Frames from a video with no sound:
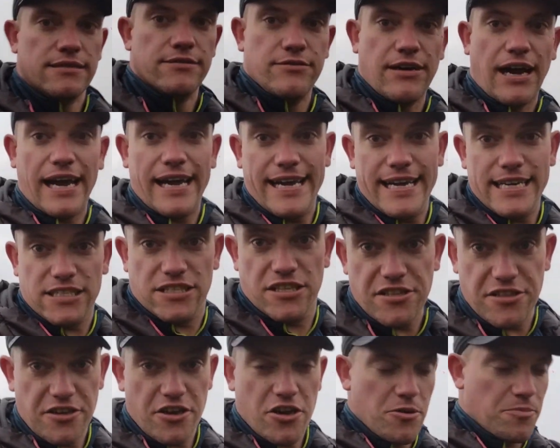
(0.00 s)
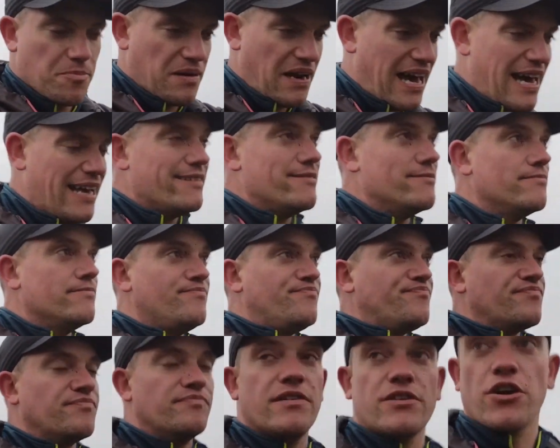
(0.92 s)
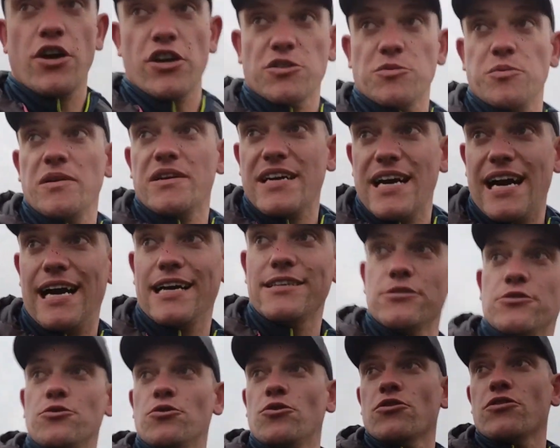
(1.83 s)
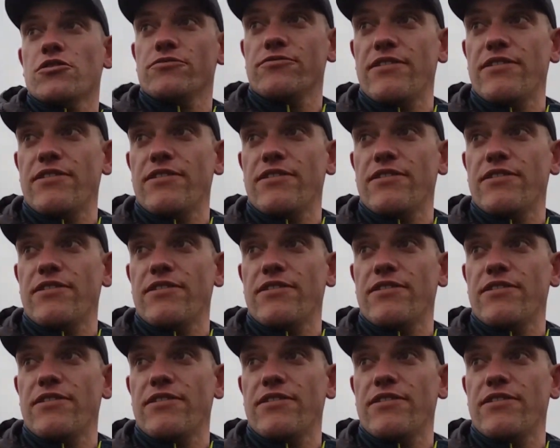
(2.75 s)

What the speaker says: Right, here's the new plan. Because we can't go the